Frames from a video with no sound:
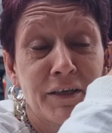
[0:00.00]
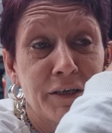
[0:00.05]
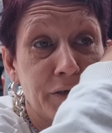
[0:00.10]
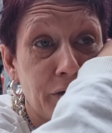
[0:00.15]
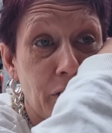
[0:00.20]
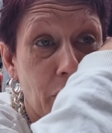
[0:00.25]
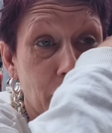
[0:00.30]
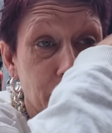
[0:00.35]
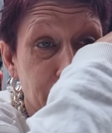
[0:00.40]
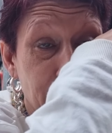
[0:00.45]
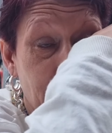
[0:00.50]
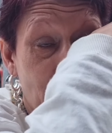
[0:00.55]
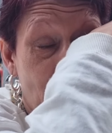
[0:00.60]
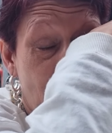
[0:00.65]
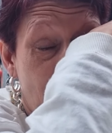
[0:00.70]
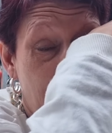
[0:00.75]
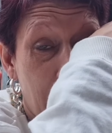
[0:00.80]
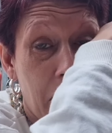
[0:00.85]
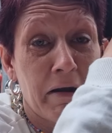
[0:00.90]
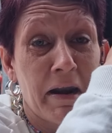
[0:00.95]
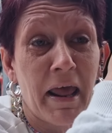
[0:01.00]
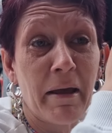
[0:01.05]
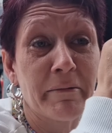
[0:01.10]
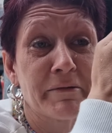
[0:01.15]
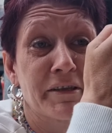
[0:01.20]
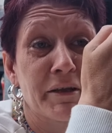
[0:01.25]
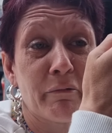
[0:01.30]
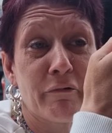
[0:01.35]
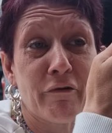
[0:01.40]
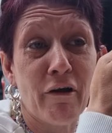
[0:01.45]
you know. They were all
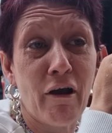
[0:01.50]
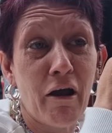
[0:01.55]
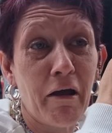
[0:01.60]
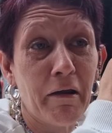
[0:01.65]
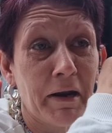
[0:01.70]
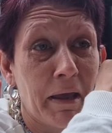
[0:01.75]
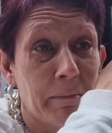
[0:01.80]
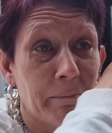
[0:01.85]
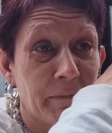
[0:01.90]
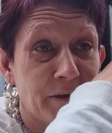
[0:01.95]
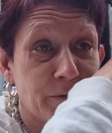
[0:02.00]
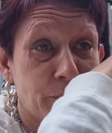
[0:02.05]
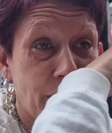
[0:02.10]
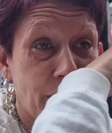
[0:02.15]
out, they were all all at me